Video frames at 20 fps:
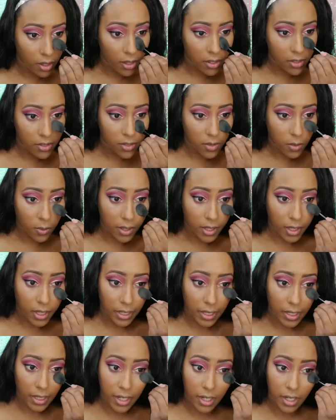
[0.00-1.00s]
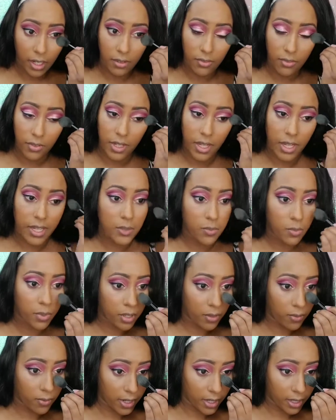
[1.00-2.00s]
So again, if you guys
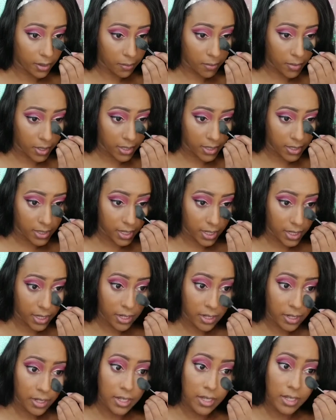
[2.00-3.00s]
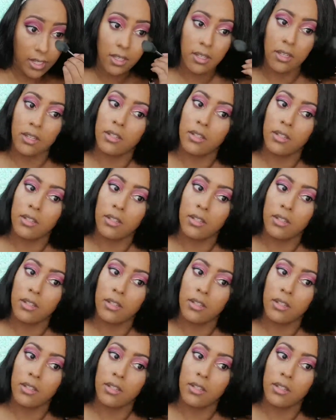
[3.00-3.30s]
want to recommend any,